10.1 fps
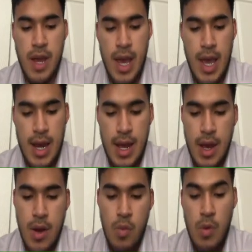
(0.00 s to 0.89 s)
And
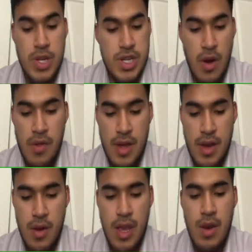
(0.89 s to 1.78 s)
what we saw in the
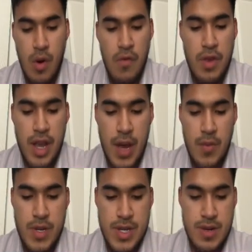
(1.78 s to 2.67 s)
in overtime
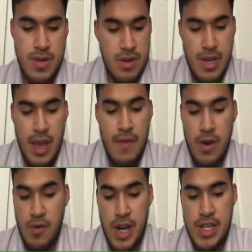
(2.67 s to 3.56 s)
was even
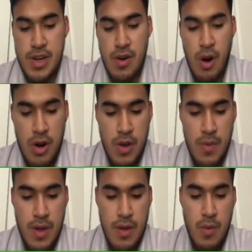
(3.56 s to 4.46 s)
crazier,
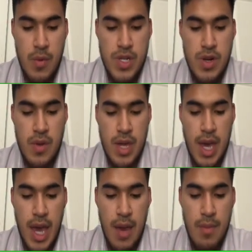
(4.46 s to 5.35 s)
arguably, than what we saw in the
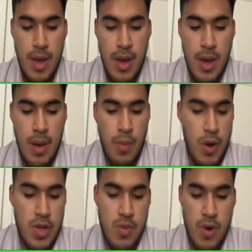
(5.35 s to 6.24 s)
game.
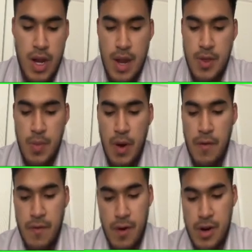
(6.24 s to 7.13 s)
Baltimore got the ball
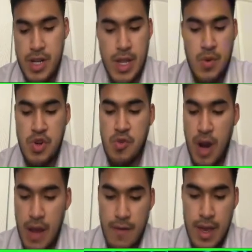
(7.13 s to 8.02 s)
first, and they were
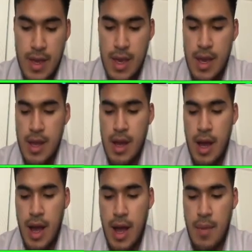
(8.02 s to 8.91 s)
driving
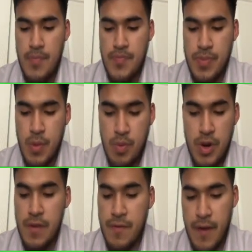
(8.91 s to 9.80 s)
um,
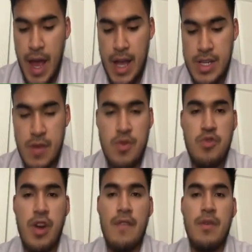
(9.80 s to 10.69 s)
pretty fast. They were
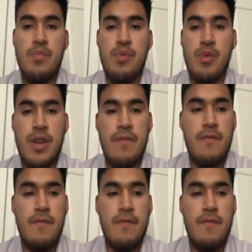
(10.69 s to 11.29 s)
driving pretty